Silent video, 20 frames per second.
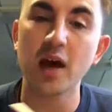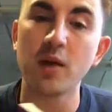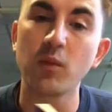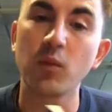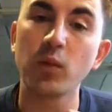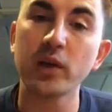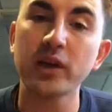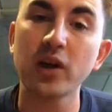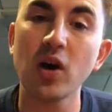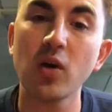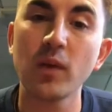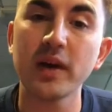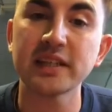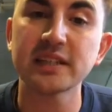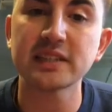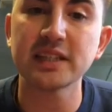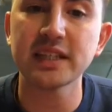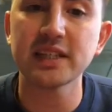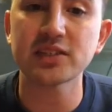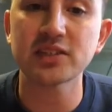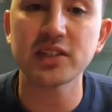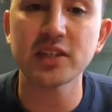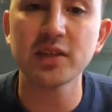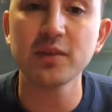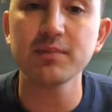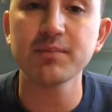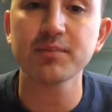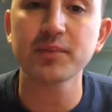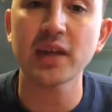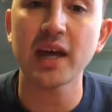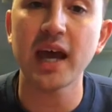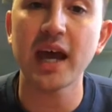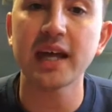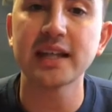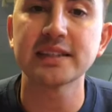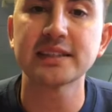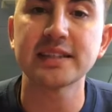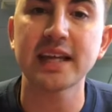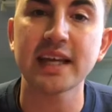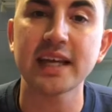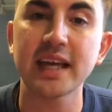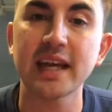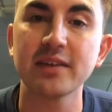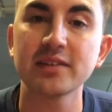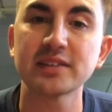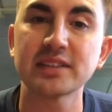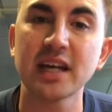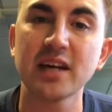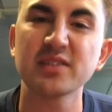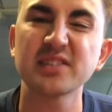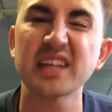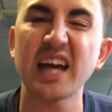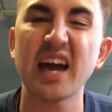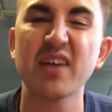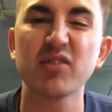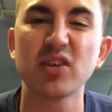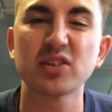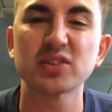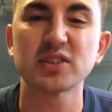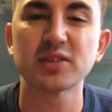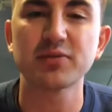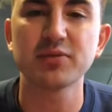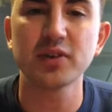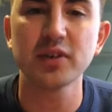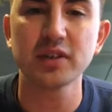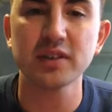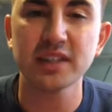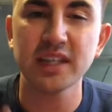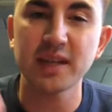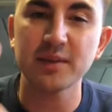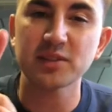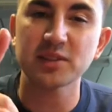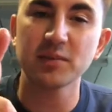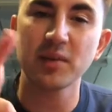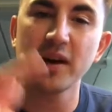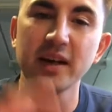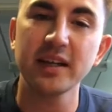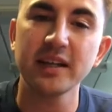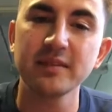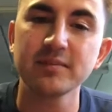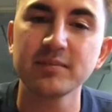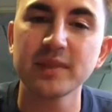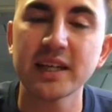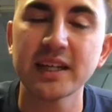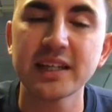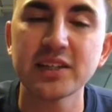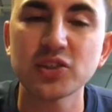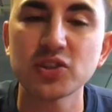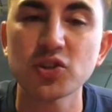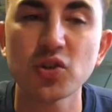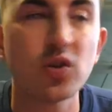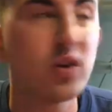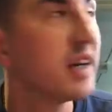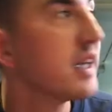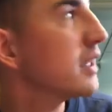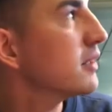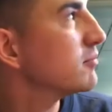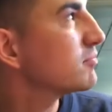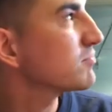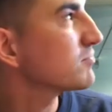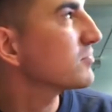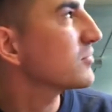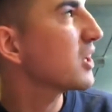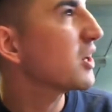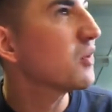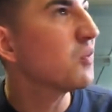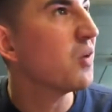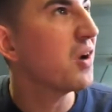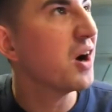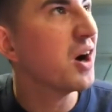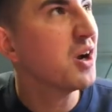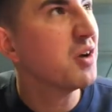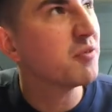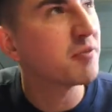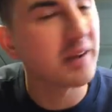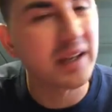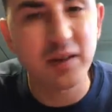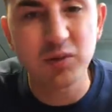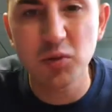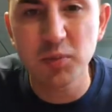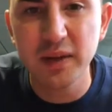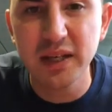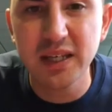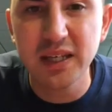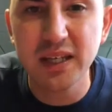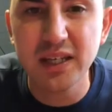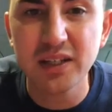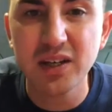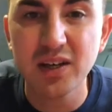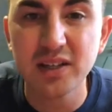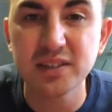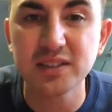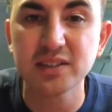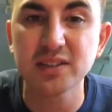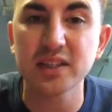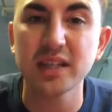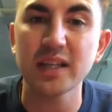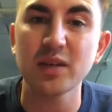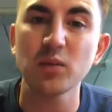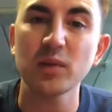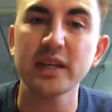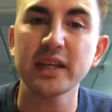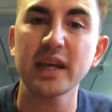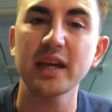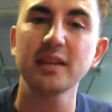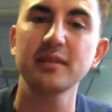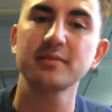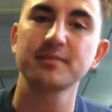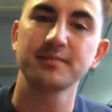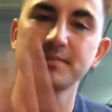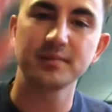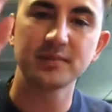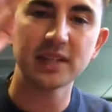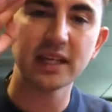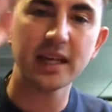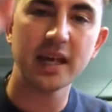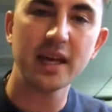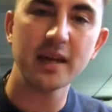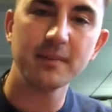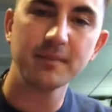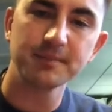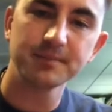We can't wait to see you soon, and take care of yourselves, have lots of fun, keep smiling, and enjoy what hopefully will be a nice sunny weekend. Take care.